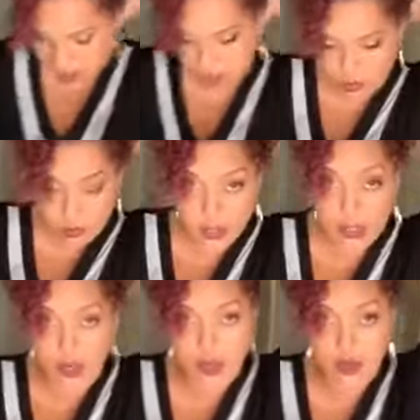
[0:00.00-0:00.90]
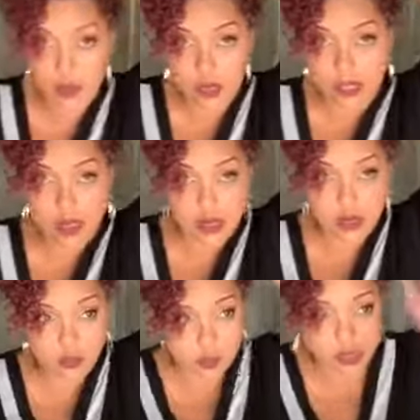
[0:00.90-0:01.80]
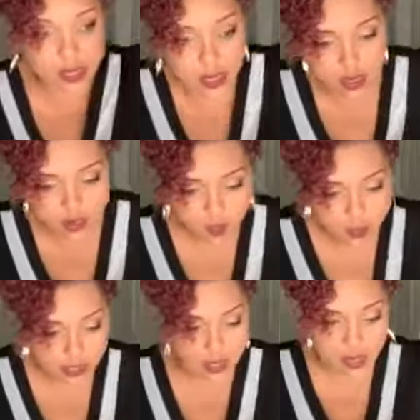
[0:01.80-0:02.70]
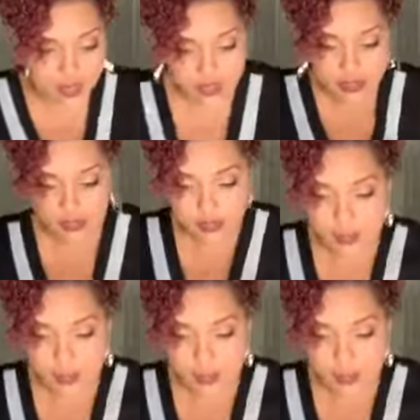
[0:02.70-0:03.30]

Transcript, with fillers: my god, oh my god, oh my god, oh my god, oh my god